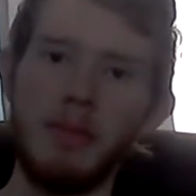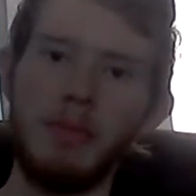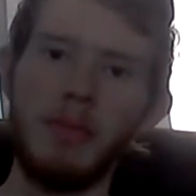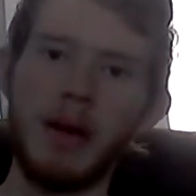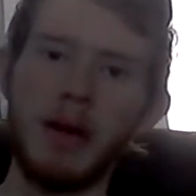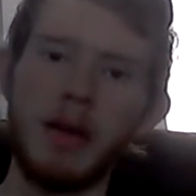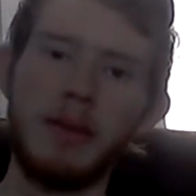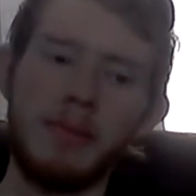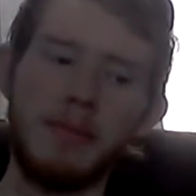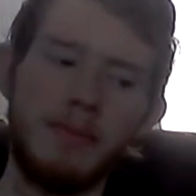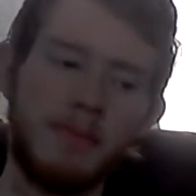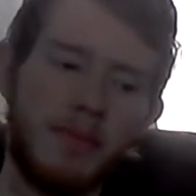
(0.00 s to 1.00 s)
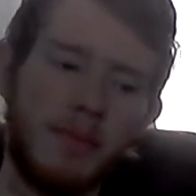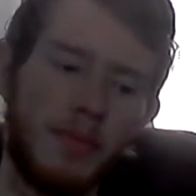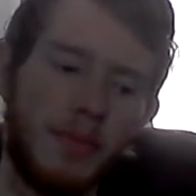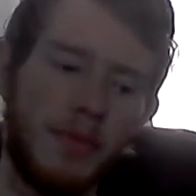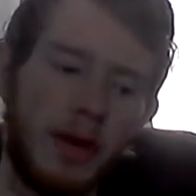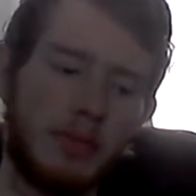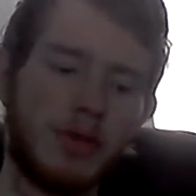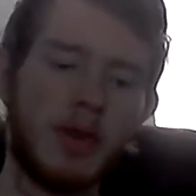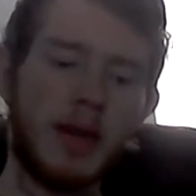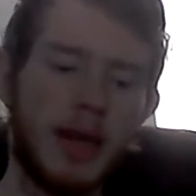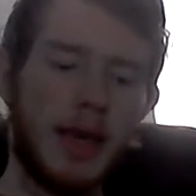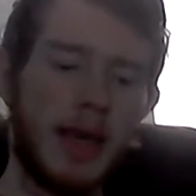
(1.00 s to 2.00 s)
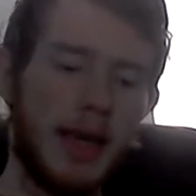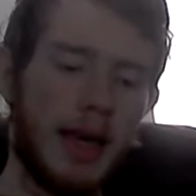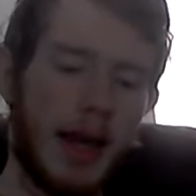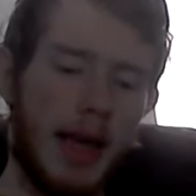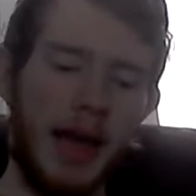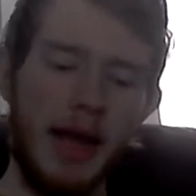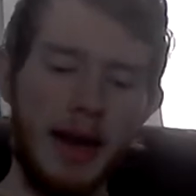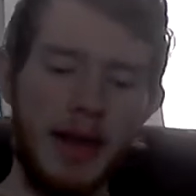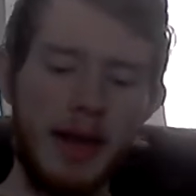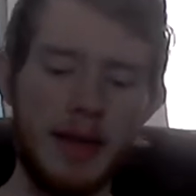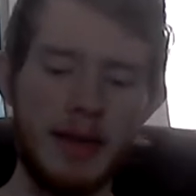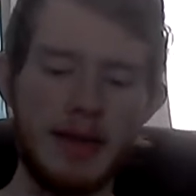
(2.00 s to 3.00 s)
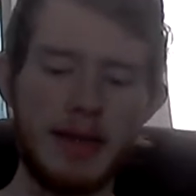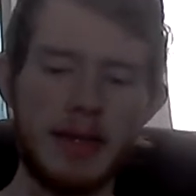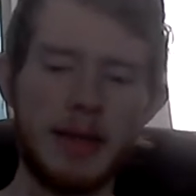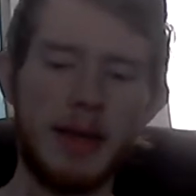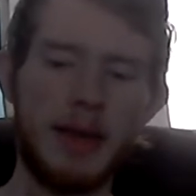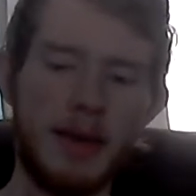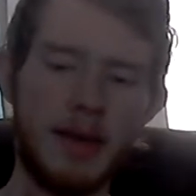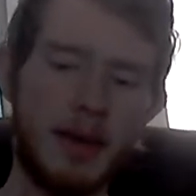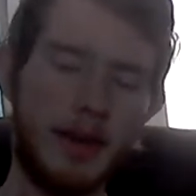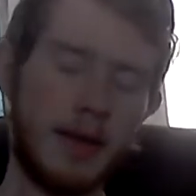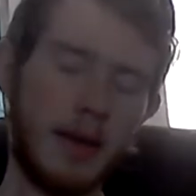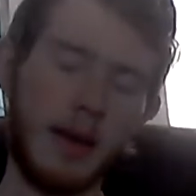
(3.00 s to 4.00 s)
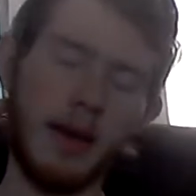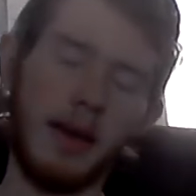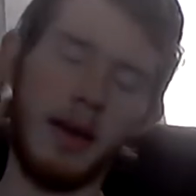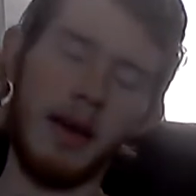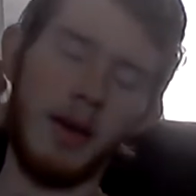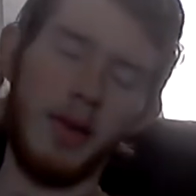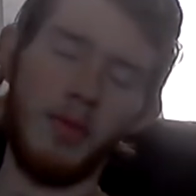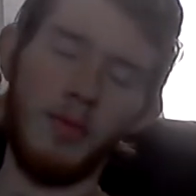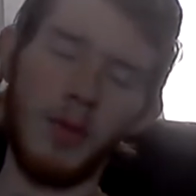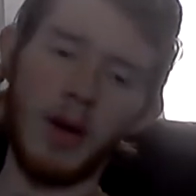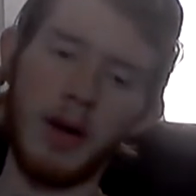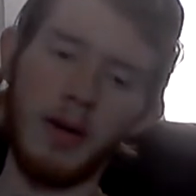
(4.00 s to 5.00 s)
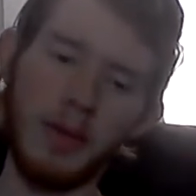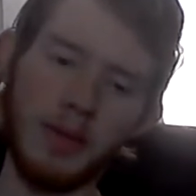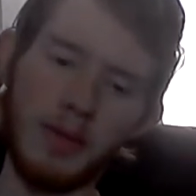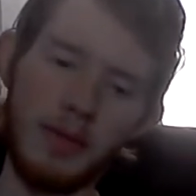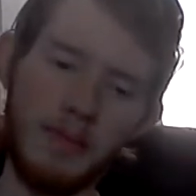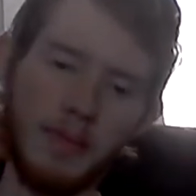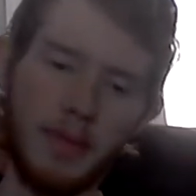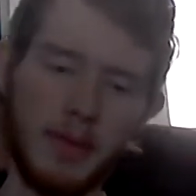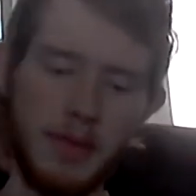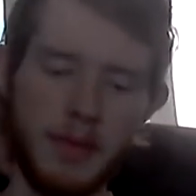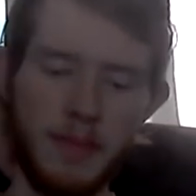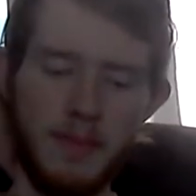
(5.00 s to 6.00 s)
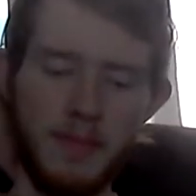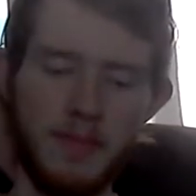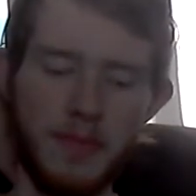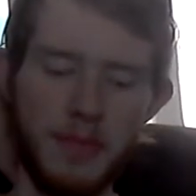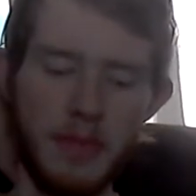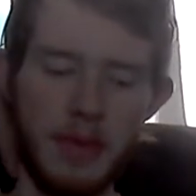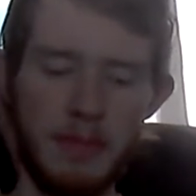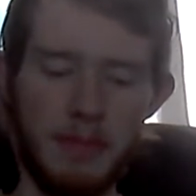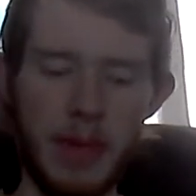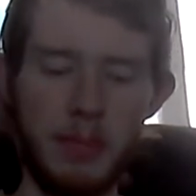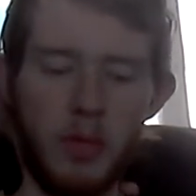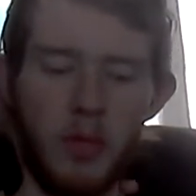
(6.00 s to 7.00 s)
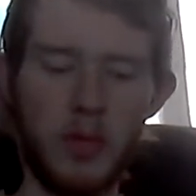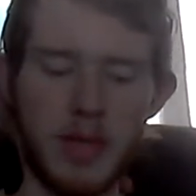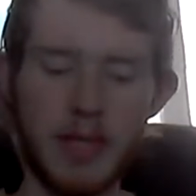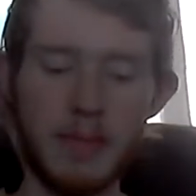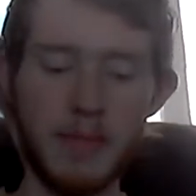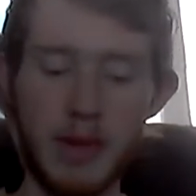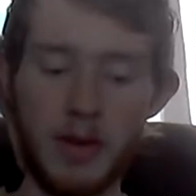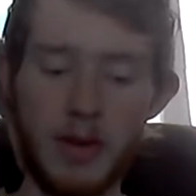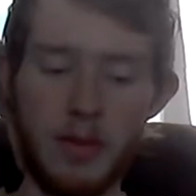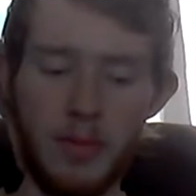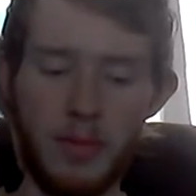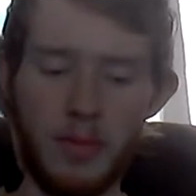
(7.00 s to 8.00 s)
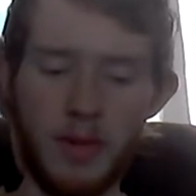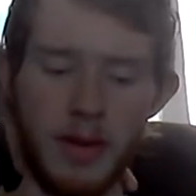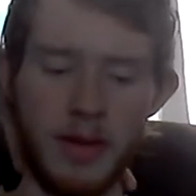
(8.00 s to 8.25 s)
But what I'm trying to get at is where people want something new.